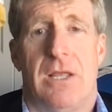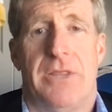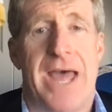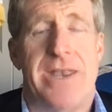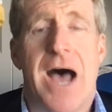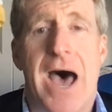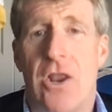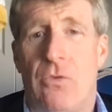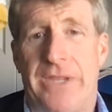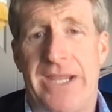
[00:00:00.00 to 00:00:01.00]
that not
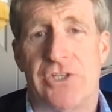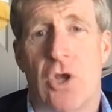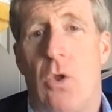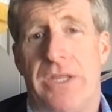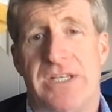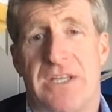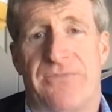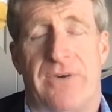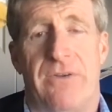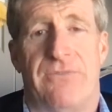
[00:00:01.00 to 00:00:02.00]
only is wholly
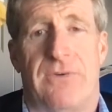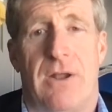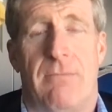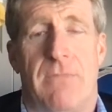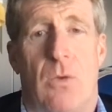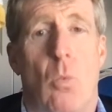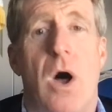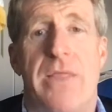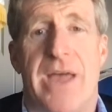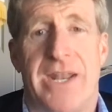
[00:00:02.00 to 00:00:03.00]
different from the
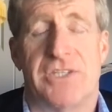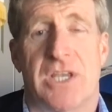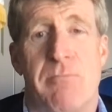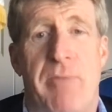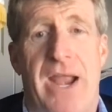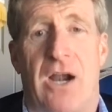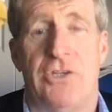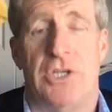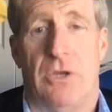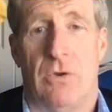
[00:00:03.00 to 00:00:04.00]
one that it's compared
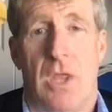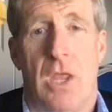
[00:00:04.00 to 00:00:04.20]
to,